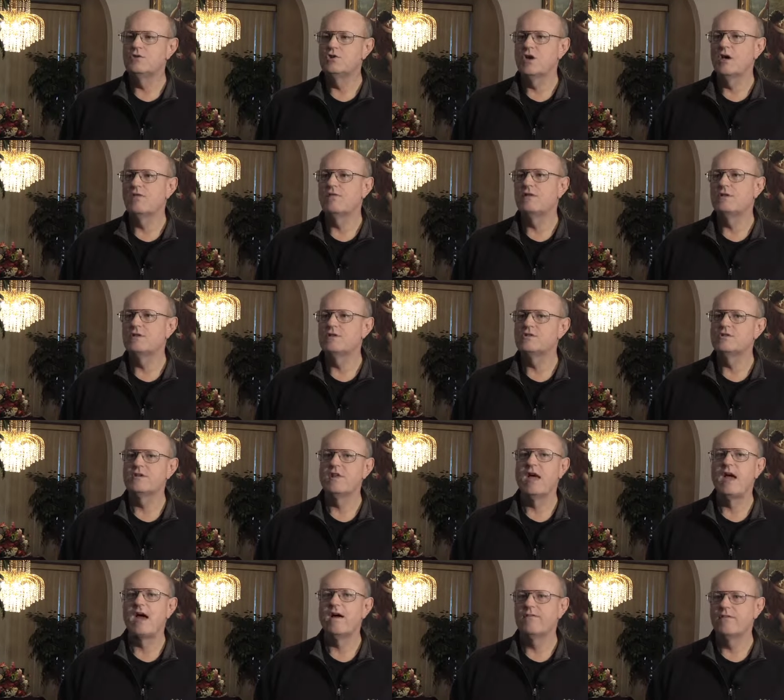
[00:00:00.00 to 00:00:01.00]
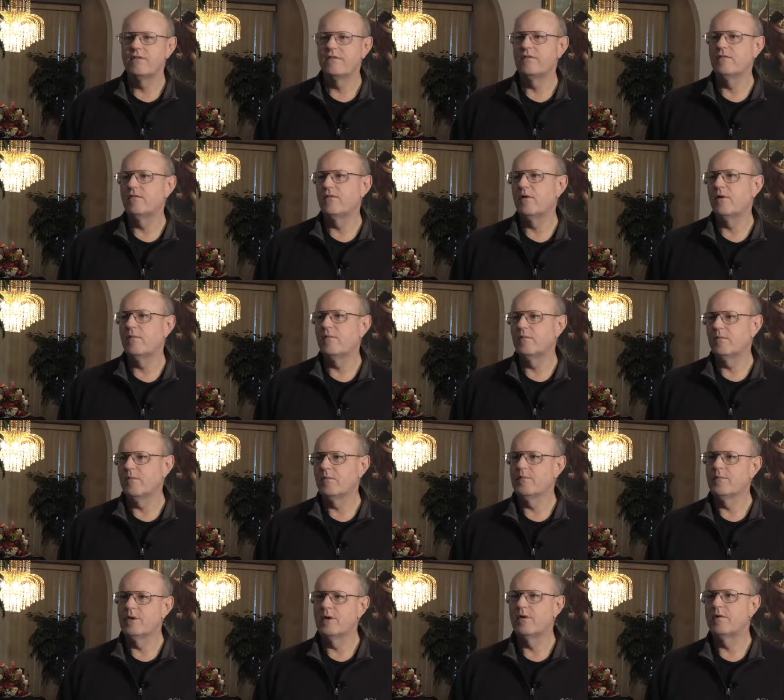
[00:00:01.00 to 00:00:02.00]
Jeff and his staff have
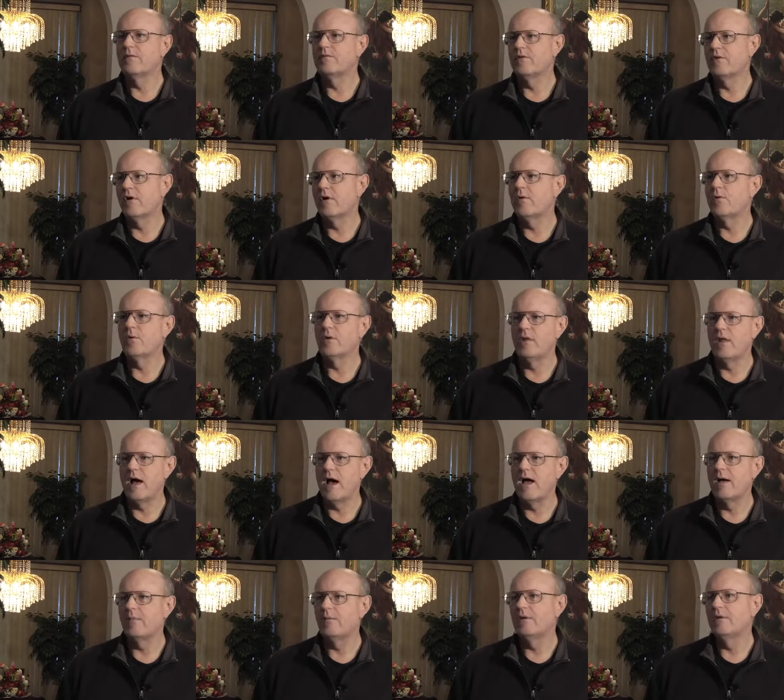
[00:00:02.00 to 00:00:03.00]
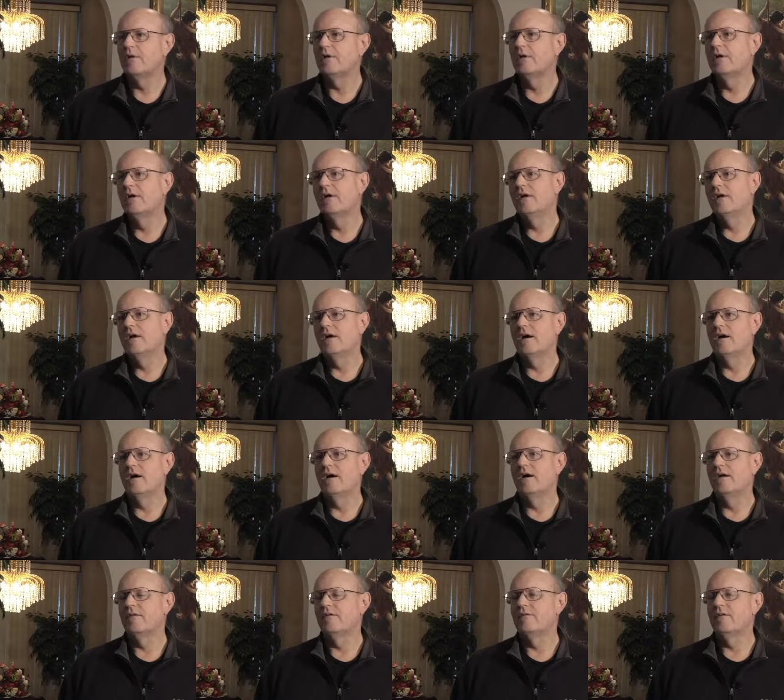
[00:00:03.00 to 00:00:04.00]
been very reliable,
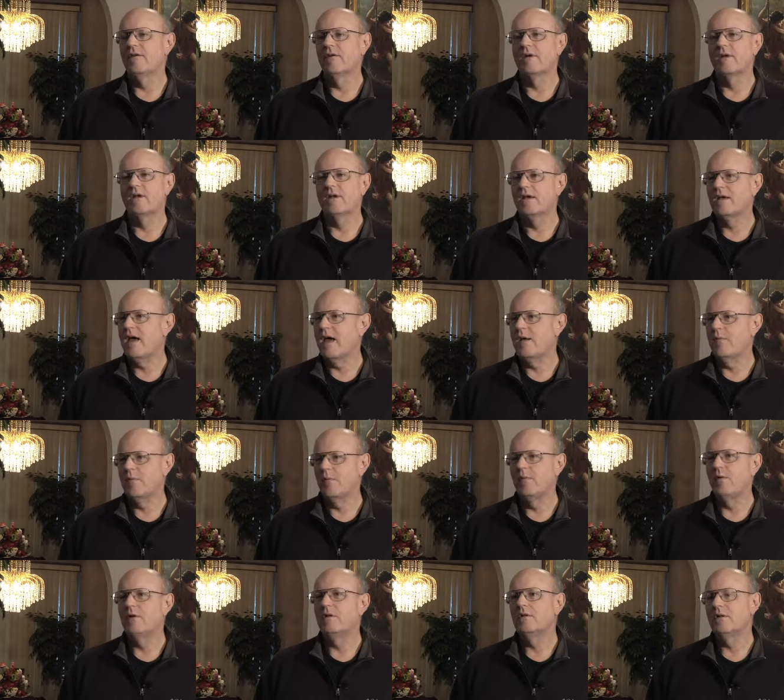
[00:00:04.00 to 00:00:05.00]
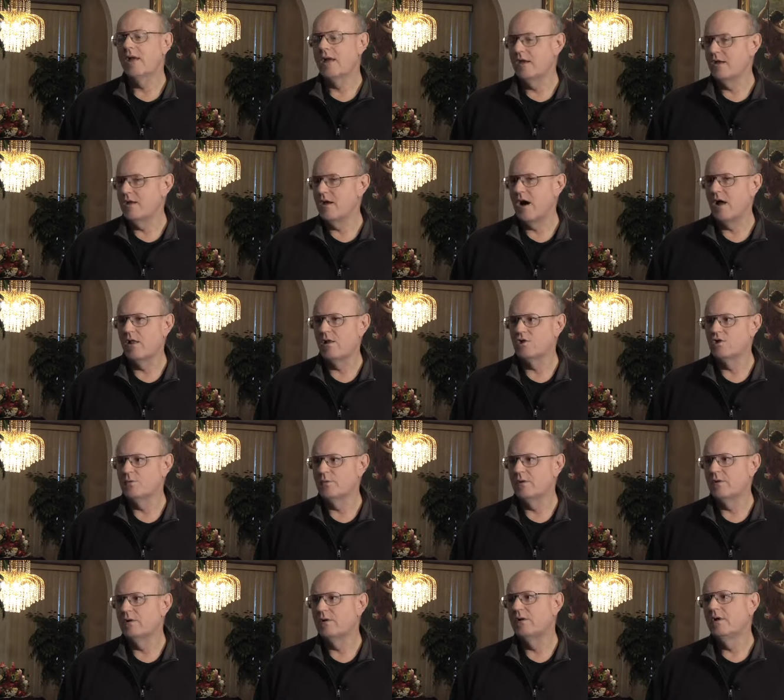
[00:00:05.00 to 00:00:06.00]
uh, very capable and
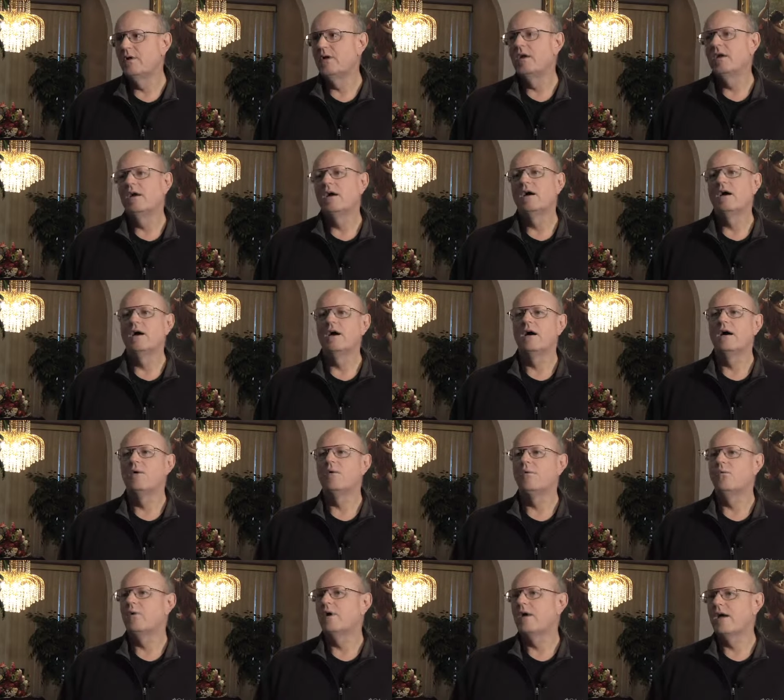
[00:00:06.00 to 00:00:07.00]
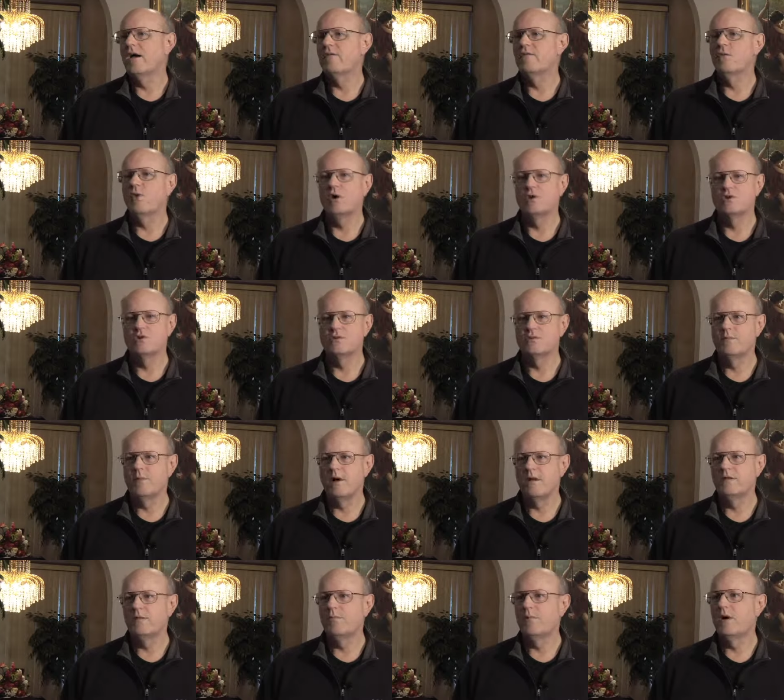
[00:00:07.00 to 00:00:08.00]
knowledgeable. Uh, when we have questions
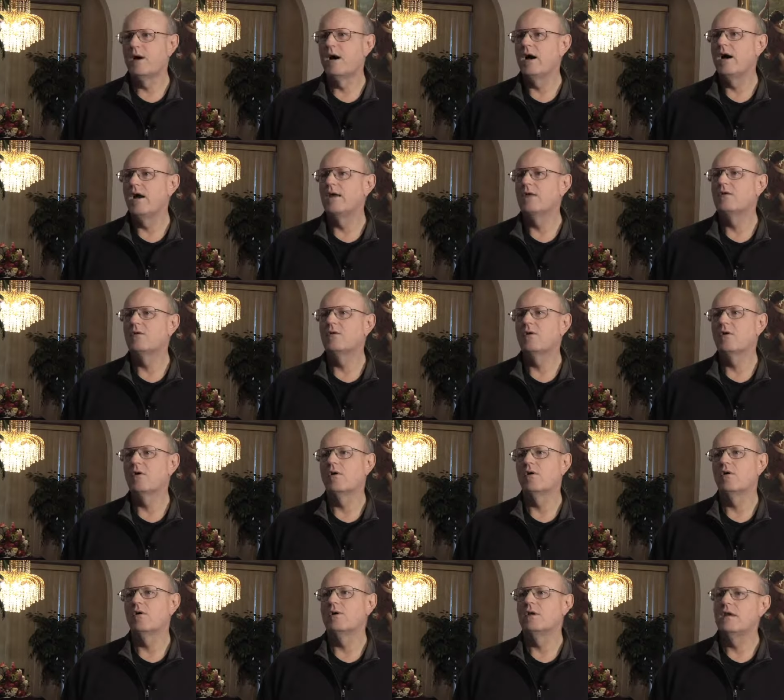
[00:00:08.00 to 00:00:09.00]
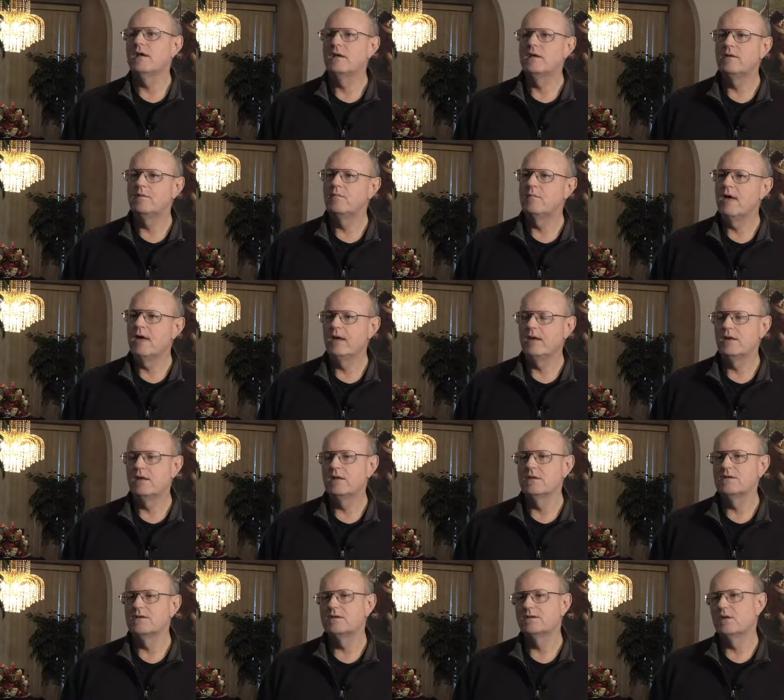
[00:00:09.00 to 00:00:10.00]
about the pond or need
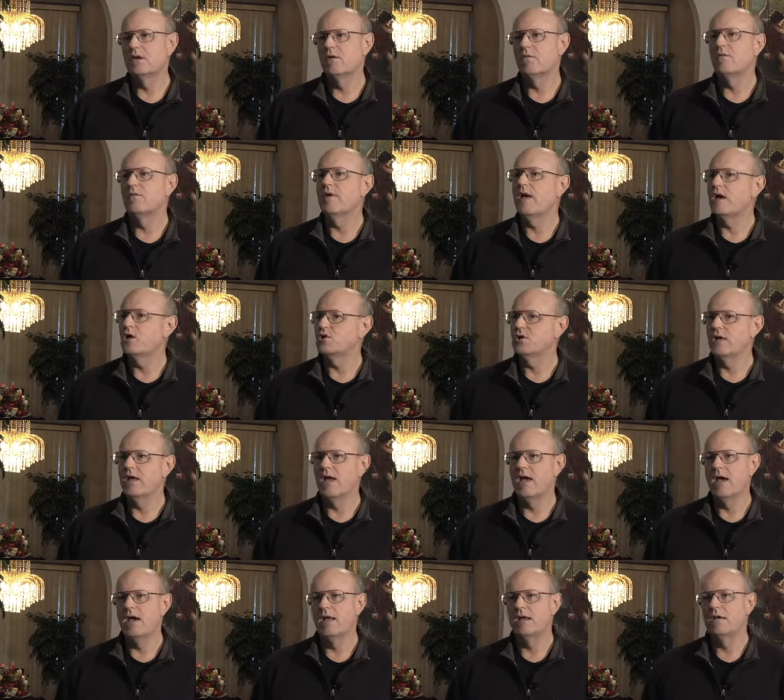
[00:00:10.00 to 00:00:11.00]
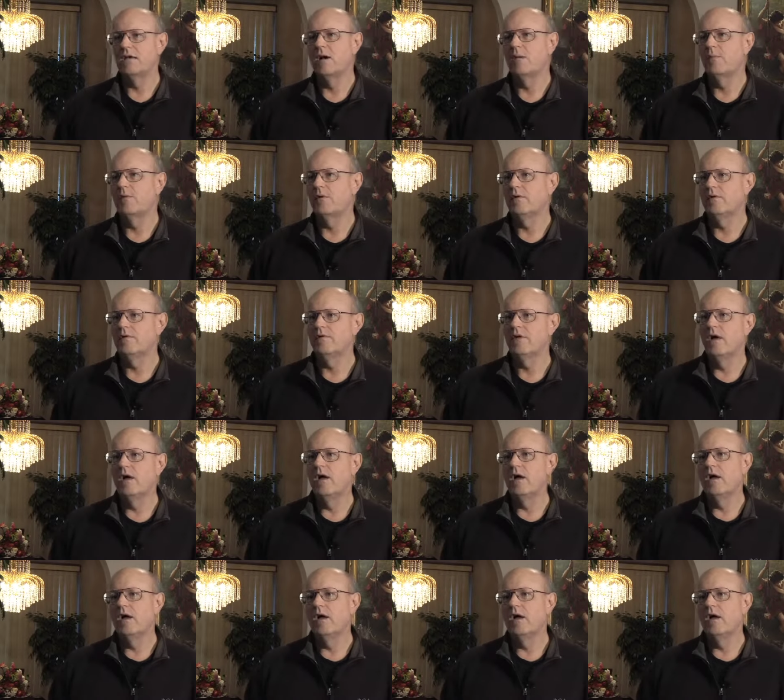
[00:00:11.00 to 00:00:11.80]
maintenance, uh, we've actually had a couple of